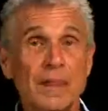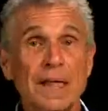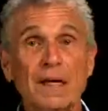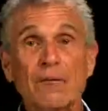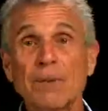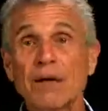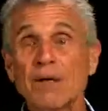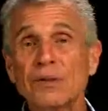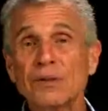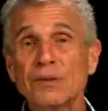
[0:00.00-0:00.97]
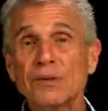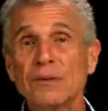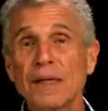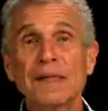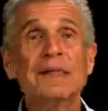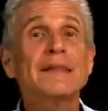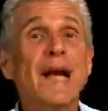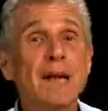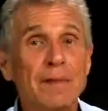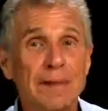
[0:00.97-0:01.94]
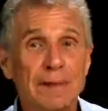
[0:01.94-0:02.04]
that are better to
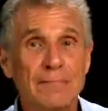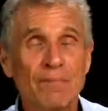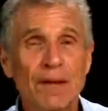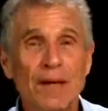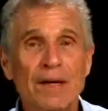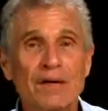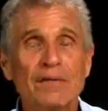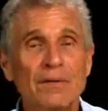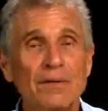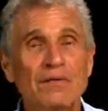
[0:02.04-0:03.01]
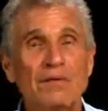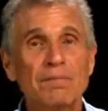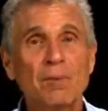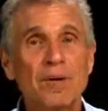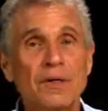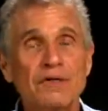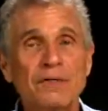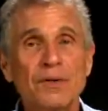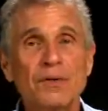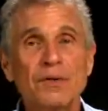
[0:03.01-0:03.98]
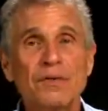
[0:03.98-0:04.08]
examine from the point of
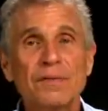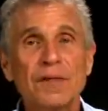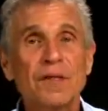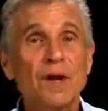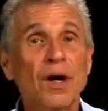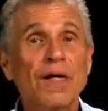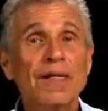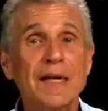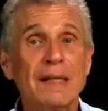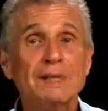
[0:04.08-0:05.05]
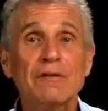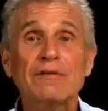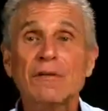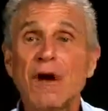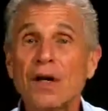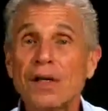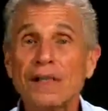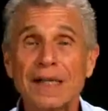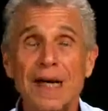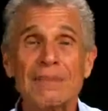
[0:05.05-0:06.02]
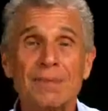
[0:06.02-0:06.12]
view of the archetypes, of
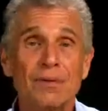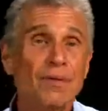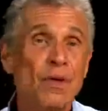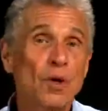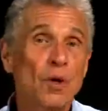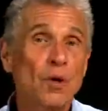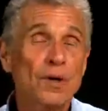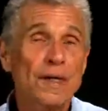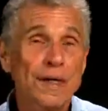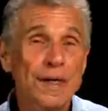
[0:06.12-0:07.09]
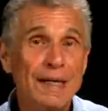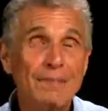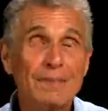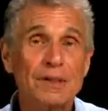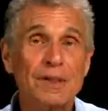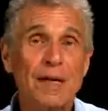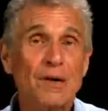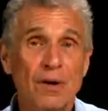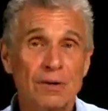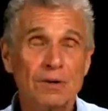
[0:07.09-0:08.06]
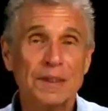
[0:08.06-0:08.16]
archetypal or deep
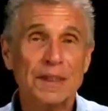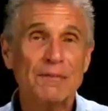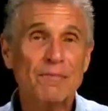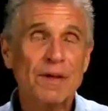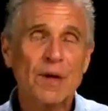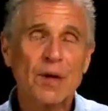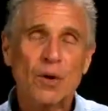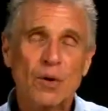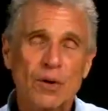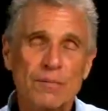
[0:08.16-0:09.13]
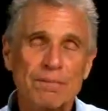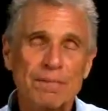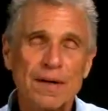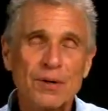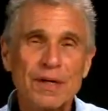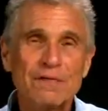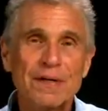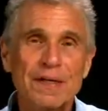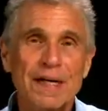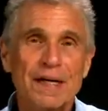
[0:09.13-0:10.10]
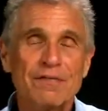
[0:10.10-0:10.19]
psychology, or better
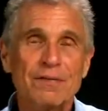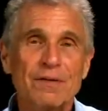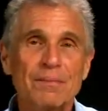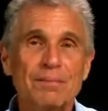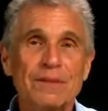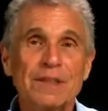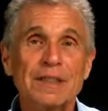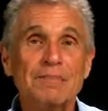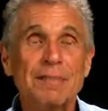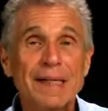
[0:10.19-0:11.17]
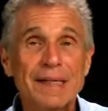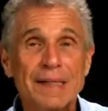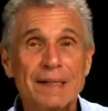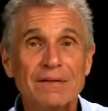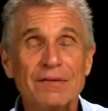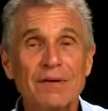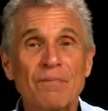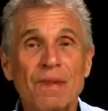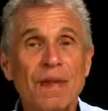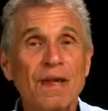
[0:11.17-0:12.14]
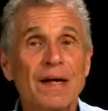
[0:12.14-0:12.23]
even yet, from the perspective
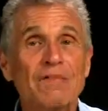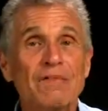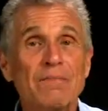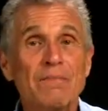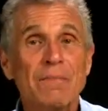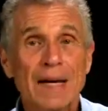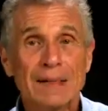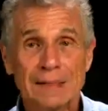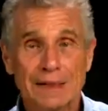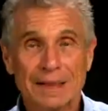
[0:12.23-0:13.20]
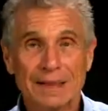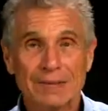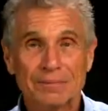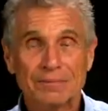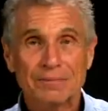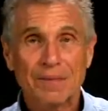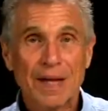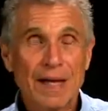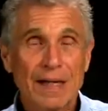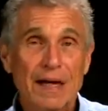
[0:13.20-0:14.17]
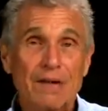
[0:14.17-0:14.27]
of magic.
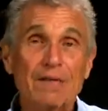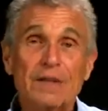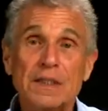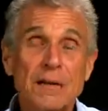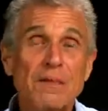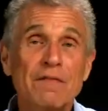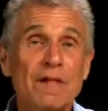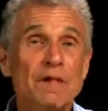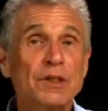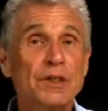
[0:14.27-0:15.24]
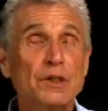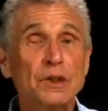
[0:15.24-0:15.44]
Now, for some of us, there's